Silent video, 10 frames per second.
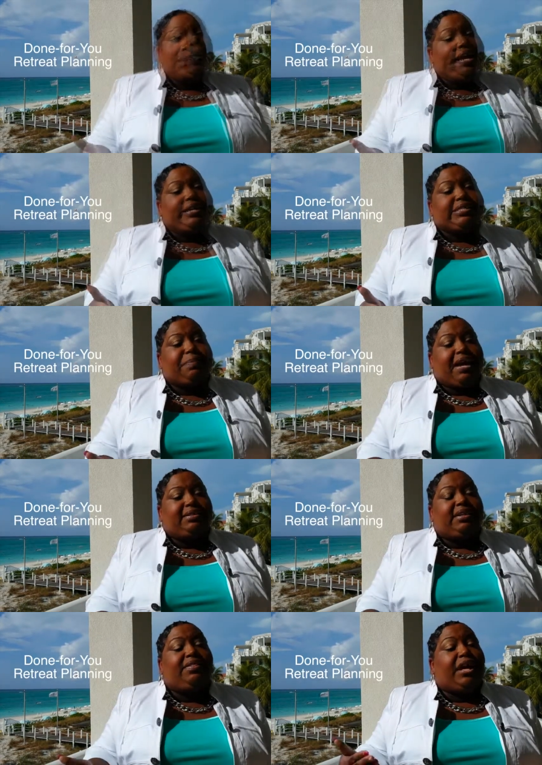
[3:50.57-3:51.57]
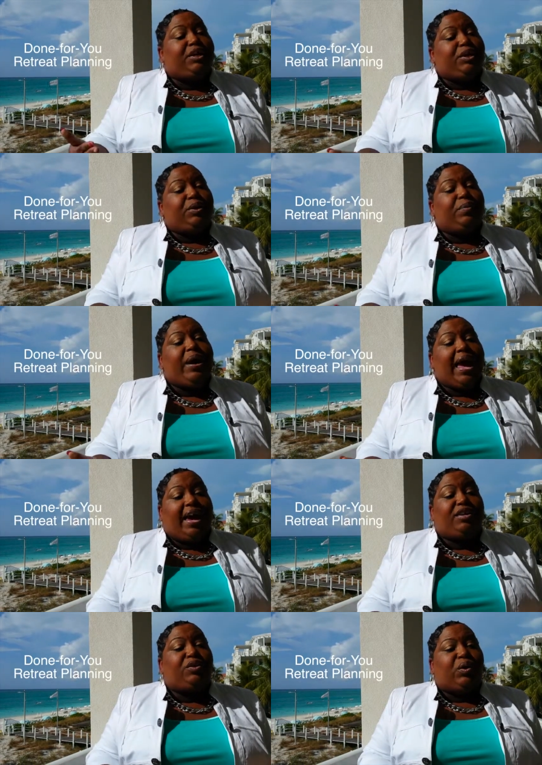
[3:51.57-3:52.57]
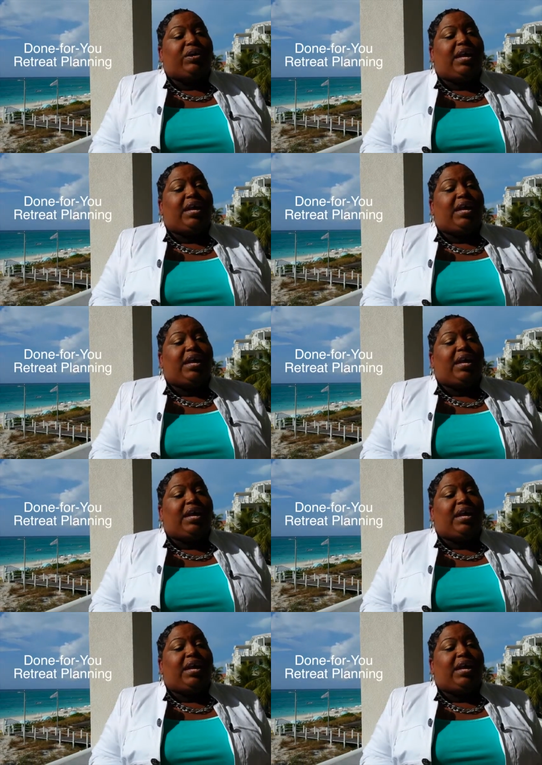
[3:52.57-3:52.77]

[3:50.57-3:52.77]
We expect that you and your